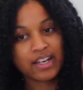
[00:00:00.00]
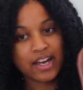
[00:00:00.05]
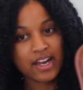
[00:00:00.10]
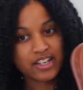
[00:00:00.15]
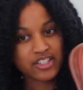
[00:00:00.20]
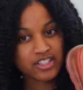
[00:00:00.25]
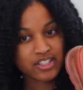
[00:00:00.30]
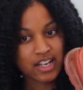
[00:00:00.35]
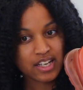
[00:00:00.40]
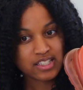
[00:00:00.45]

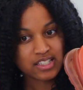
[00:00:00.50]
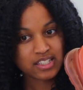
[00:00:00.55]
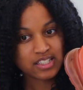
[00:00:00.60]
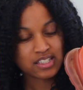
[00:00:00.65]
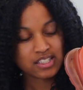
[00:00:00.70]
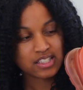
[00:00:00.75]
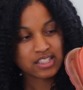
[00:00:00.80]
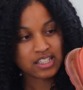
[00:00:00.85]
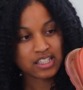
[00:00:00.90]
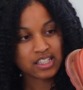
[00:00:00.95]
As you guys
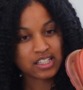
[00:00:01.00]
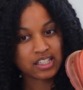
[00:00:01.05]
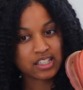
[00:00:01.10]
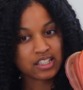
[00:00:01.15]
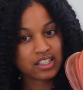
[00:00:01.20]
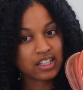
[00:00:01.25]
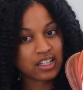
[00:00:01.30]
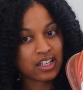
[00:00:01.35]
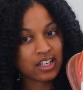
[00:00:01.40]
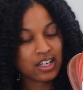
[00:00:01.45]
can
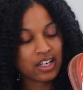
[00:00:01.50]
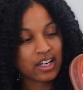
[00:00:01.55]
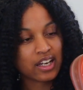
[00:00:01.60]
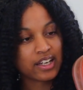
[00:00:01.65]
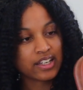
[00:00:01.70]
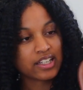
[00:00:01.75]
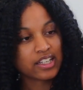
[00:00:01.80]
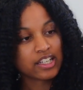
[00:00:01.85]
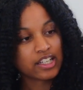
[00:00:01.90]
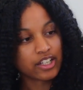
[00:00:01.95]
see
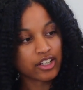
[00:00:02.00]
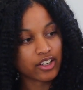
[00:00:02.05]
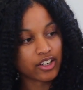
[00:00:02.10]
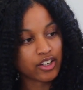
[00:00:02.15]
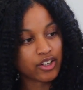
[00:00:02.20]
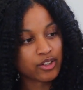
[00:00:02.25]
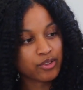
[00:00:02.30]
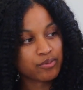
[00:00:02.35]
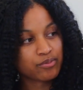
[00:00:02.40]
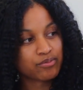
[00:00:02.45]

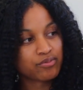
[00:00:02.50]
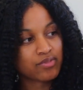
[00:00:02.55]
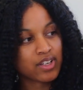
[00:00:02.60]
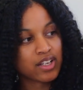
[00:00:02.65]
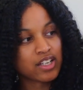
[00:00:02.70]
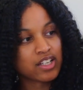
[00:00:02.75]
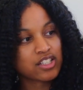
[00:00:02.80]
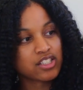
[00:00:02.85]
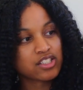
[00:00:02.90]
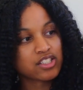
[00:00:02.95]
here.
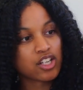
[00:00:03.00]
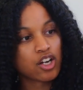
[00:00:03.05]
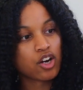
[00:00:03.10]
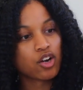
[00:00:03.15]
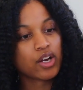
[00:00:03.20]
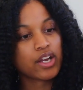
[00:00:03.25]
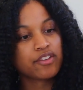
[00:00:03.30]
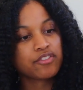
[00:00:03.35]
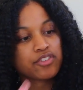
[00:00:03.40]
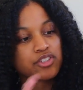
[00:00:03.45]

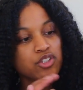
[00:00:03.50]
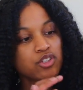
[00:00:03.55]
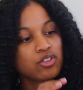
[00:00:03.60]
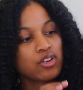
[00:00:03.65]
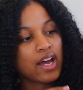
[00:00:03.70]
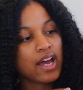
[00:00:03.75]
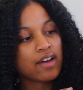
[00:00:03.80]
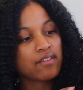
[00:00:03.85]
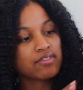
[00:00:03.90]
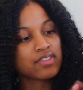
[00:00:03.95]
So if
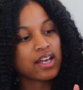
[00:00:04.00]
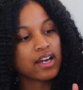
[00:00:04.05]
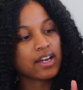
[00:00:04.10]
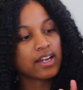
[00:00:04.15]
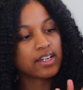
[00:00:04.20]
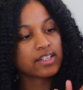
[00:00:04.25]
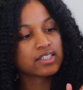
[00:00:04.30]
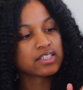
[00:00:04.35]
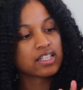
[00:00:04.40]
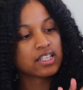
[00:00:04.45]
you have
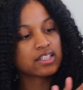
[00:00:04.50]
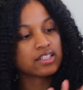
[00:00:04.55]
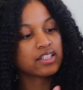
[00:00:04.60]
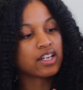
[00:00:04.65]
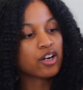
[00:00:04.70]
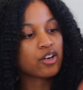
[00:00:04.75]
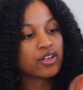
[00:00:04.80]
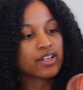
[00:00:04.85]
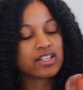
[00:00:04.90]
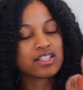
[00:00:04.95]
not
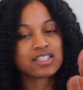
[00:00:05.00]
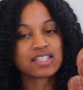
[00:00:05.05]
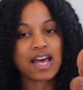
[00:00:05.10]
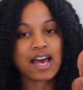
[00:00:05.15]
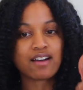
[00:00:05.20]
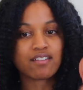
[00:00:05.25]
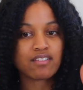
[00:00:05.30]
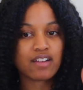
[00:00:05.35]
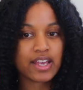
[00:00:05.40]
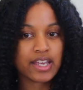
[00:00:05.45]
noticed,
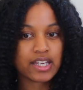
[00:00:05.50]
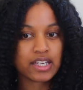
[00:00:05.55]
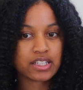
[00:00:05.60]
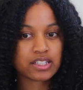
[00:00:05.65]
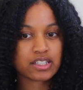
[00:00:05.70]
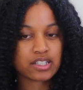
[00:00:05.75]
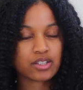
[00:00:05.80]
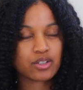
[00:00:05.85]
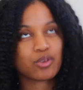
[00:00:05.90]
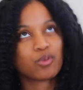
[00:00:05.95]
I
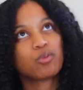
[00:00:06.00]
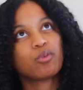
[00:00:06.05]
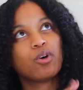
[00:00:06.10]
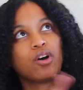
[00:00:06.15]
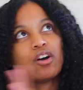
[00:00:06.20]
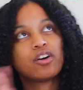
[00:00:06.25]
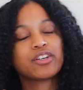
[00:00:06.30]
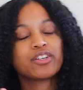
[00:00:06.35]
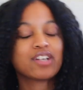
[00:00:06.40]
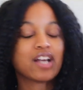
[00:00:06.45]
like
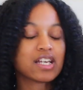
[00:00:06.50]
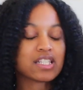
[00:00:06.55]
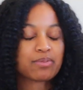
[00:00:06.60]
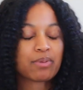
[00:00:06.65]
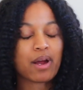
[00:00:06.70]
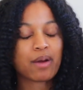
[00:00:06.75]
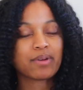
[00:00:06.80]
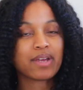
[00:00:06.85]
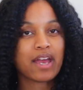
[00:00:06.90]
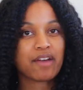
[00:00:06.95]
well, you guys
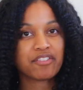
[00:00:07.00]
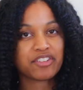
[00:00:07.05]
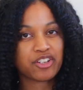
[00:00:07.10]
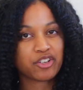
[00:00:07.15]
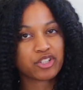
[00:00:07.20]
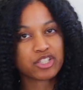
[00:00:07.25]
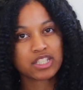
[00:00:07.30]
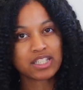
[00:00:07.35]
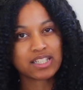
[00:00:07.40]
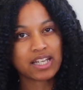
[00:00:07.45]
probably haven't
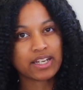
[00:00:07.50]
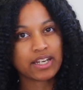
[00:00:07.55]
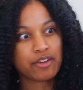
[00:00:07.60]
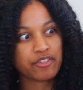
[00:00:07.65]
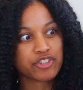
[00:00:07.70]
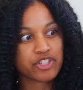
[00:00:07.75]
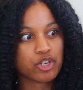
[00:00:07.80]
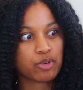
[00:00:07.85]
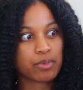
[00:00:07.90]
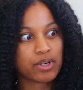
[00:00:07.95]
noticed because I
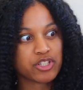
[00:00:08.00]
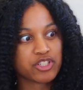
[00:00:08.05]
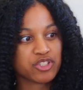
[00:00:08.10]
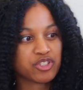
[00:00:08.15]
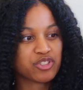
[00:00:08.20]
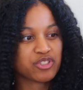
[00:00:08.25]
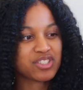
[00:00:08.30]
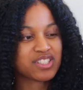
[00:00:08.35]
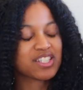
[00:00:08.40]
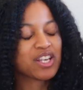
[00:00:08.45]
never show my
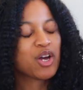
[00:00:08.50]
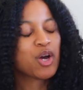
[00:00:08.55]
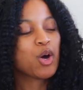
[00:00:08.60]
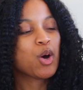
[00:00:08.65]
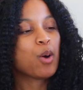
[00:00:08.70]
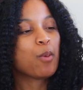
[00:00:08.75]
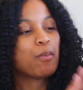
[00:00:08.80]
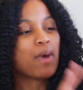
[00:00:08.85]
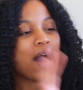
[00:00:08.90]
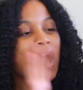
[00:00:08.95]
shoes.
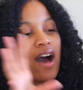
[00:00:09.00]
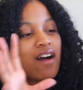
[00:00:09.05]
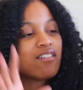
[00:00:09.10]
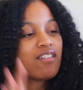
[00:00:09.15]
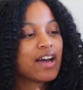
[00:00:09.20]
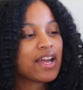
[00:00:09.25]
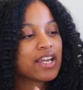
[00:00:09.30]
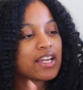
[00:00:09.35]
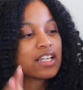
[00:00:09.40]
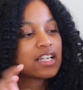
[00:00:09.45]
But I
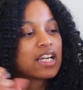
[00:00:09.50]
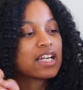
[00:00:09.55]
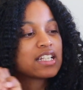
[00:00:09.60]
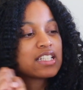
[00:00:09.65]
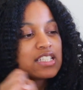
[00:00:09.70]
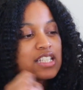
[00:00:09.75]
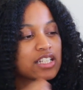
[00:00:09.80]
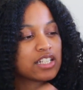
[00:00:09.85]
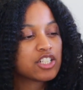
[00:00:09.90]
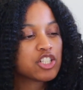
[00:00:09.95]
like
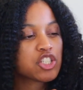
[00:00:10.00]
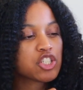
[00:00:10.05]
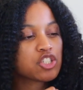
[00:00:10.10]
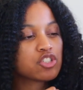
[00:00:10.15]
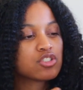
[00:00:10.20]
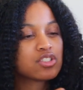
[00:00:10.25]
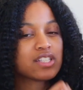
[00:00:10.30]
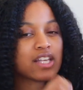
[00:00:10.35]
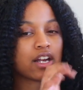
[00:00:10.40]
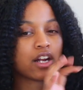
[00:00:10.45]
tennis
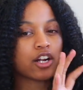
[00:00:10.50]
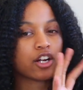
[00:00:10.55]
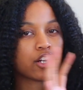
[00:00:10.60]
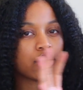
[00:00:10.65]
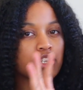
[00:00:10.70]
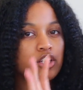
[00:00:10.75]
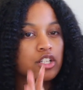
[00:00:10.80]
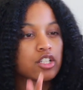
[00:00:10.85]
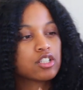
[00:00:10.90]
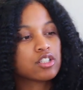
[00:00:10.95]
shoes that
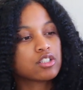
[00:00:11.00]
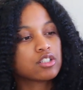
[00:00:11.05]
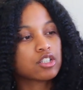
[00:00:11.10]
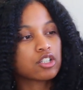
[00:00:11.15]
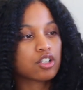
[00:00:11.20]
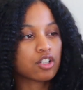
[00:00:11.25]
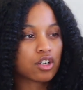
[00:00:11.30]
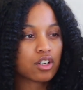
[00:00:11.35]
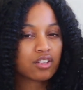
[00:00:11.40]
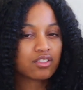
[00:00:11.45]
are
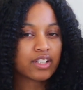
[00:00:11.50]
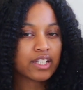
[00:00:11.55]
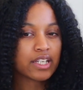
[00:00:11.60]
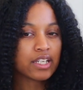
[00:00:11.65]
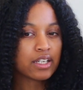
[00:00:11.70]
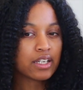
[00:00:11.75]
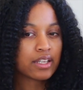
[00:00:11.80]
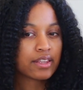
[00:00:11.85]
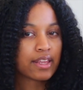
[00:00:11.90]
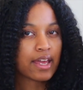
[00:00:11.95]

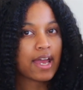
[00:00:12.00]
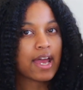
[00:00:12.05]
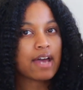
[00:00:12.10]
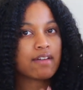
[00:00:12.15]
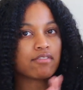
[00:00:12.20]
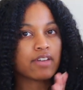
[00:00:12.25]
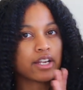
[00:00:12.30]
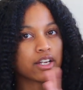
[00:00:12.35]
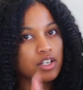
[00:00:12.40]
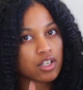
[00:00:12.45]
girly, that
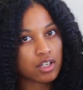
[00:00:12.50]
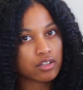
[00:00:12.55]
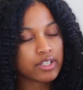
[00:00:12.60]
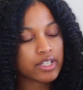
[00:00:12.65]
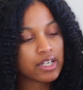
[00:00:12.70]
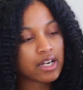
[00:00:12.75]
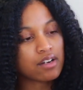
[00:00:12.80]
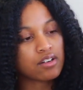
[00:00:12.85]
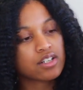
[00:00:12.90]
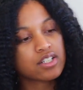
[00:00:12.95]
have like
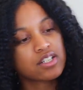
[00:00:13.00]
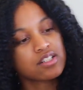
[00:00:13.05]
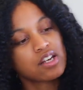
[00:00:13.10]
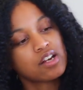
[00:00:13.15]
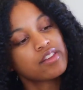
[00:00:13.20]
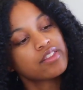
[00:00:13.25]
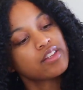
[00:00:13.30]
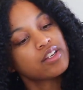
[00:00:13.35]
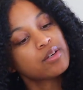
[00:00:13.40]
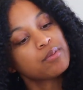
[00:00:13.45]
girly colors
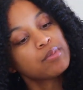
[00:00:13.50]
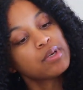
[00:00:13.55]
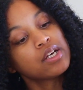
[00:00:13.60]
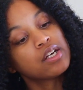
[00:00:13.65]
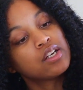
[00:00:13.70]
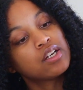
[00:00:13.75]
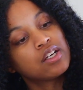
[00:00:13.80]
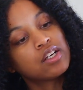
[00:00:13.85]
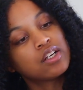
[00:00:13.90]
on them.